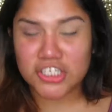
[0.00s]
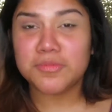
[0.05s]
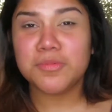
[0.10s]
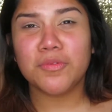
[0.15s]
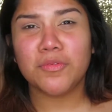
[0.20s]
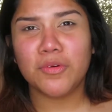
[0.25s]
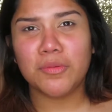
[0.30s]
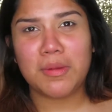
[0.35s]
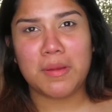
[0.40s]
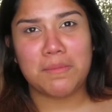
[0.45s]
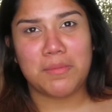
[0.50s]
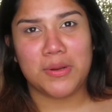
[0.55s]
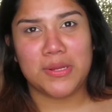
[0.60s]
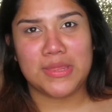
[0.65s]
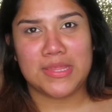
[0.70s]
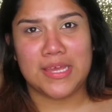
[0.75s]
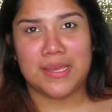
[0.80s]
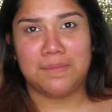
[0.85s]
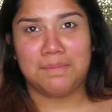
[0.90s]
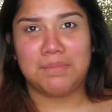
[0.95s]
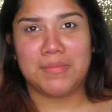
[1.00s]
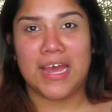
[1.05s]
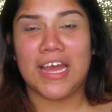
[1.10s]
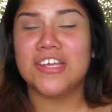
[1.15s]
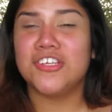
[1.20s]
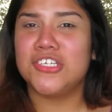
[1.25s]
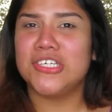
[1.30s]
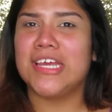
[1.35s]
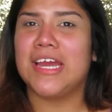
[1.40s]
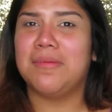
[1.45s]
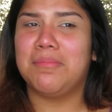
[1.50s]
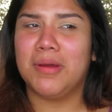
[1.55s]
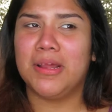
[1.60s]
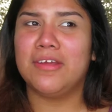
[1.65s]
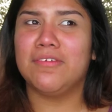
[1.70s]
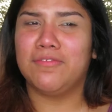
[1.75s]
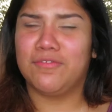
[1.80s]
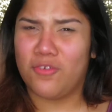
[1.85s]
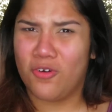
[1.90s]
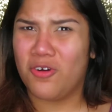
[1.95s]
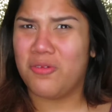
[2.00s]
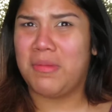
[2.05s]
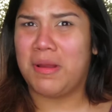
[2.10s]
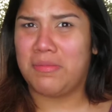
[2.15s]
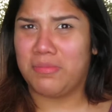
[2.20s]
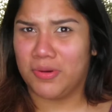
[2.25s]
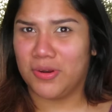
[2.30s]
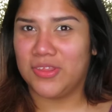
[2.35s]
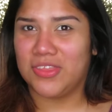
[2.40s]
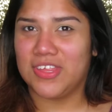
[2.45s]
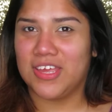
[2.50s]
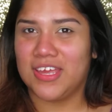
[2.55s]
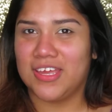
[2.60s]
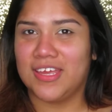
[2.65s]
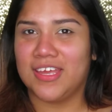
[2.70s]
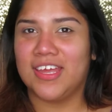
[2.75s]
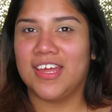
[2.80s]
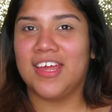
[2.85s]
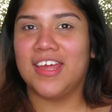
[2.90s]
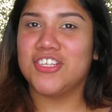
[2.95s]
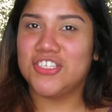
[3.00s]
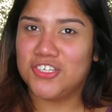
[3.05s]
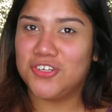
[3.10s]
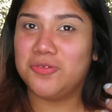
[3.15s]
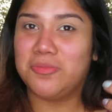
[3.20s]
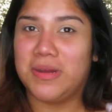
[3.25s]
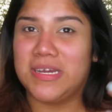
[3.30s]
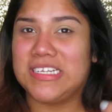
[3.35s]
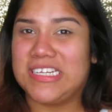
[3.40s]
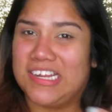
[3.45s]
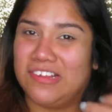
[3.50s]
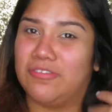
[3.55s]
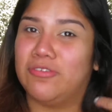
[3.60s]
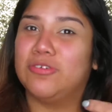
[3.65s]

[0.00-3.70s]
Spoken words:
just before my birthday. Actually, I bought it for my birthday to myself.